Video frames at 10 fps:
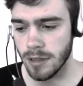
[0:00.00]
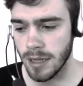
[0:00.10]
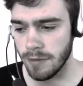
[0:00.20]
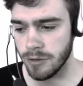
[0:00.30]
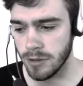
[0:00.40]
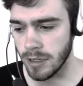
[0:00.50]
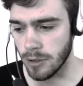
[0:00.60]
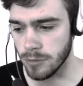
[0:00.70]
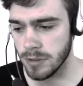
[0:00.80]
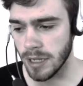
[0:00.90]
level
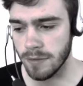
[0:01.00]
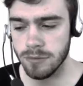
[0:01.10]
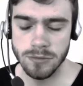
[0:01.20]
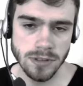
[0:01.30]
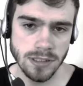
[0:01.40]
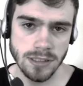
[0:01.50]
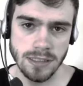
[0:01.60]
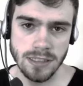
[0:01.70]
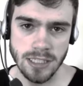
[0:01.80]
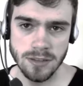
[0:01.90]
only influences
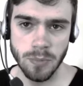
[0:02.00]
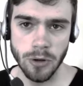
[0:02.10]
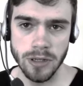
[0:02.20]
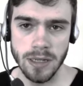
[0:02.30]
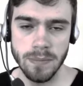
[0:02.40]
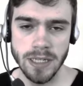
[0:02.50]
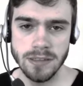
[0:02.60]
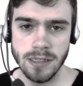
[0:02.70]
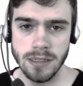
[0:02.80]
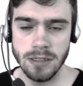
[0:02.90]
its hit point, and
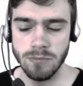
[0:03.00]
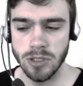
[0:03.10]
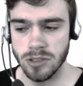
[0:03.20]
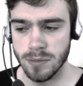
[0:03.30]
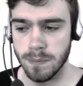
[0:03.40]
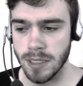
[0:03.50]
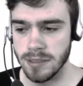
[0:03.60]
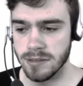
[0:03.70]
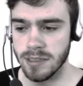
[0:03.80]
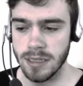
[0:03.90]
basically we just
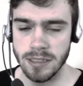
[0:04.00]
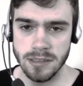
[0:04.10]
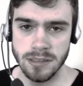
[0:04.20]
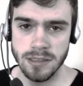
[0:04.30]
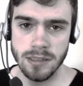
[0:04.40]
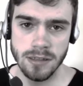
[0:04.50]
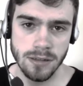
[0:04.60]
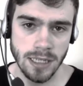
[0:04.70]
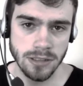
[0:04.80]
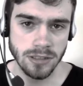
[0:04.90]
place this Elixir
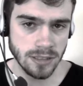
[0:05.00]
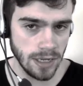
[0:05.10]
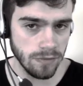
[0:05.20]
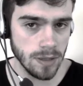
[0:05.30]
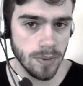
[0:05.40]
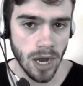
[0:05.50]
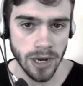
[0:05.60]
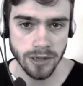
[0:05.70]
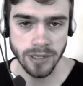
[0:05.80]
Collector safely behind a